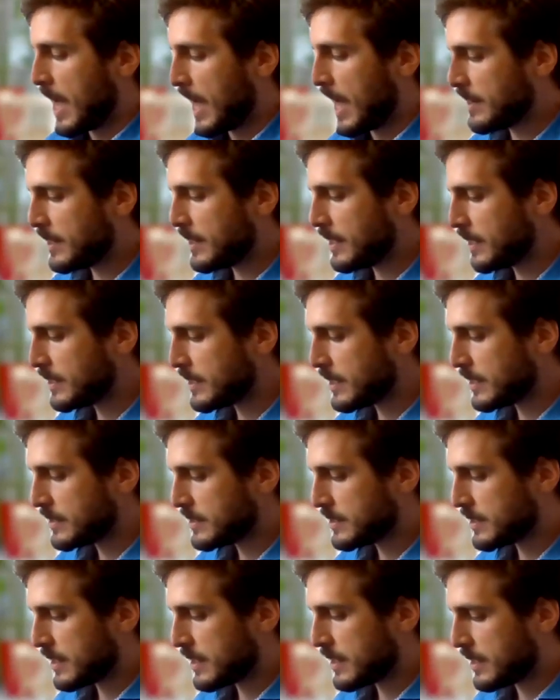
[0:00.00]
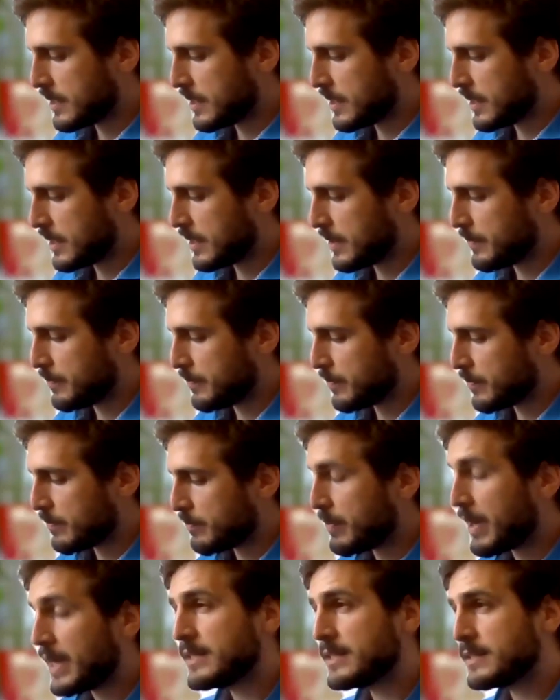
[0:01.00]
I think that
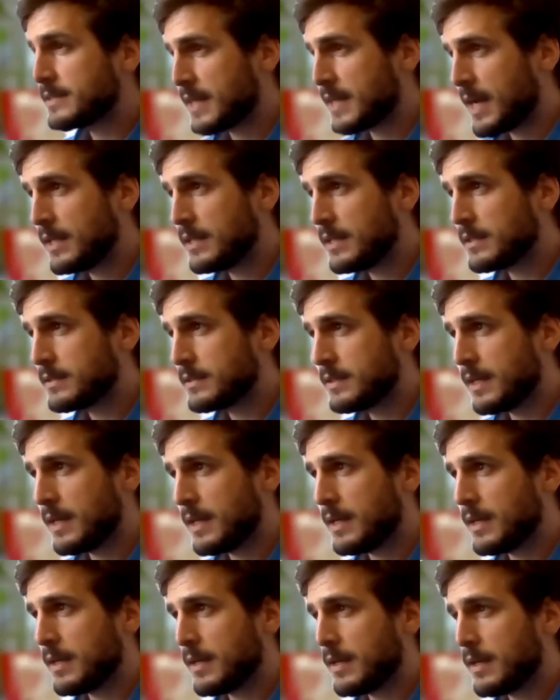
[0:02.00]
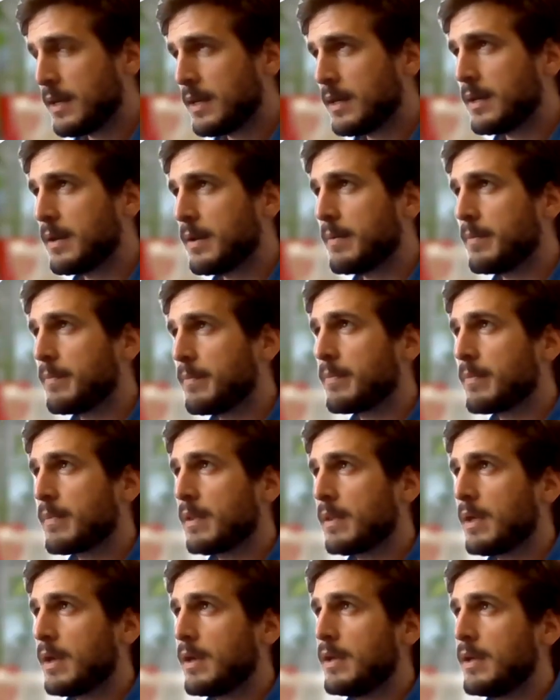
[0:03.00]
by design, the
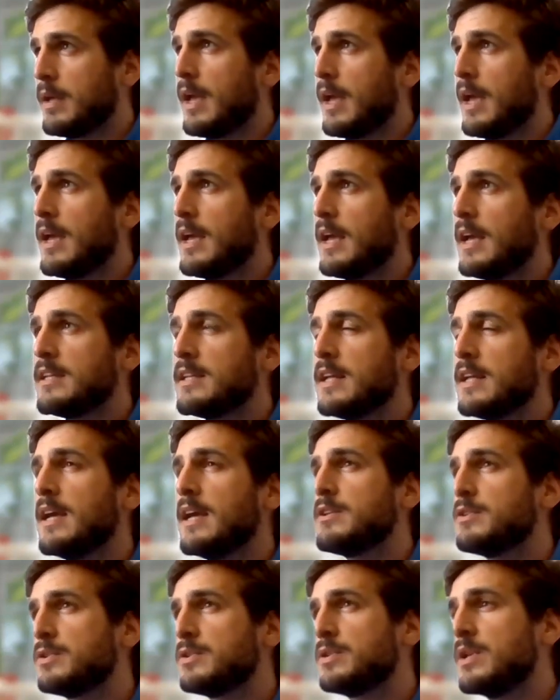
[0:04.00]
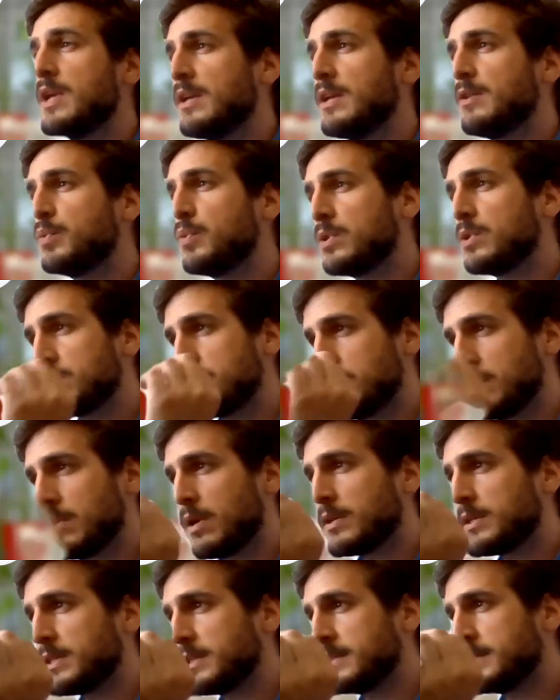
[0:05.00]
it was
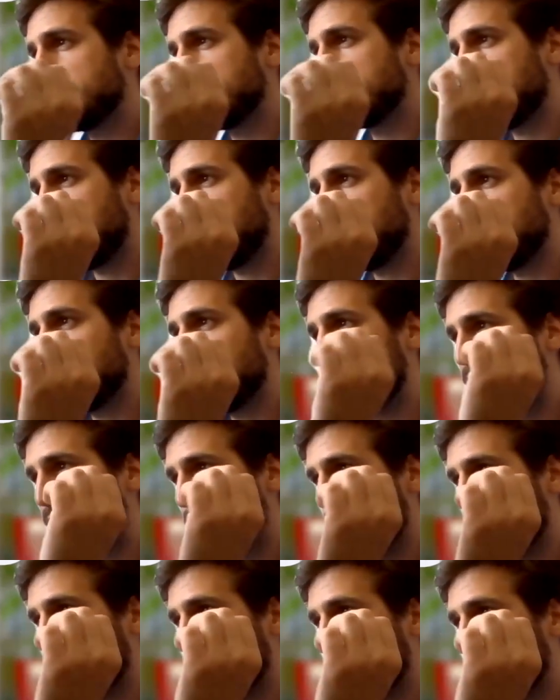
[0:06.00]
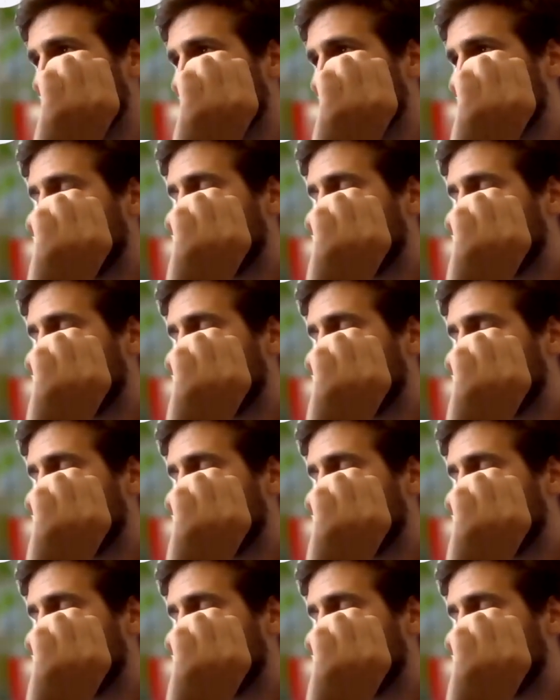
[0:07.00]
not a design flaw.